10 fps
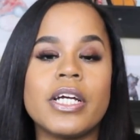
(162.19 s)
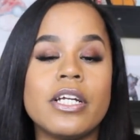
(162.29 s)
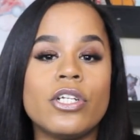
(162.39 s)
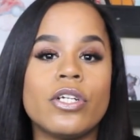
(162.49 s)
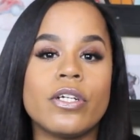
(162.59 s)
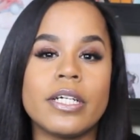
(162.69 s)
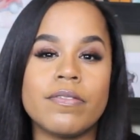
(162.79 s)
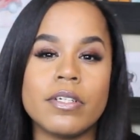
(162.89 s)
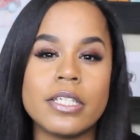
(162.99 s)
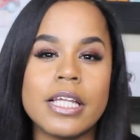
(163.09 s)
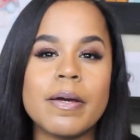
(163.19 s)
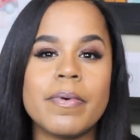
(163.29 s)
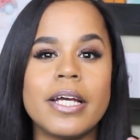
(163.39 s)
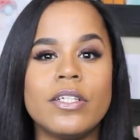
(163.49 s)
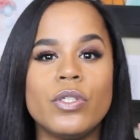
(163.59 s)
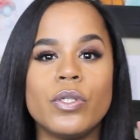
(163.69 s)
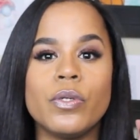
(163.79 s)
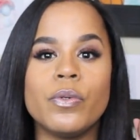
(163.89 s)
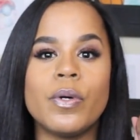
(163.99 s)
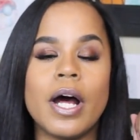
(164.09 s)
conditioner to give you slip and
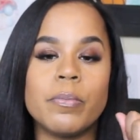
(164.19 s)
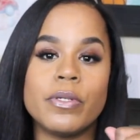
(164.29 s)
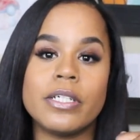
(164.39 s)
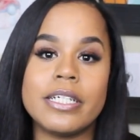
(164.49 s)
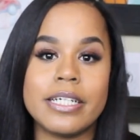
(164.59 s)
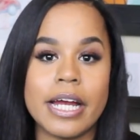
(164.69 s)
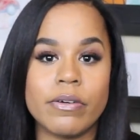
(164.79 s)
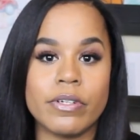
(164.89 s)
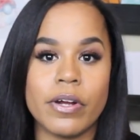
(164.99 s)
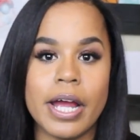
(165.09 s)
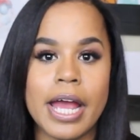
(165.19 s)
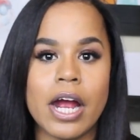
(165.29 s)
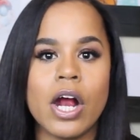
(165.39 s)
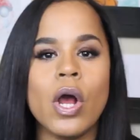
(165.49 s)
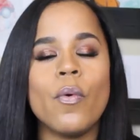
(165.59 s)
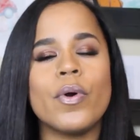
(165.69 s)
to help you to detangle your hair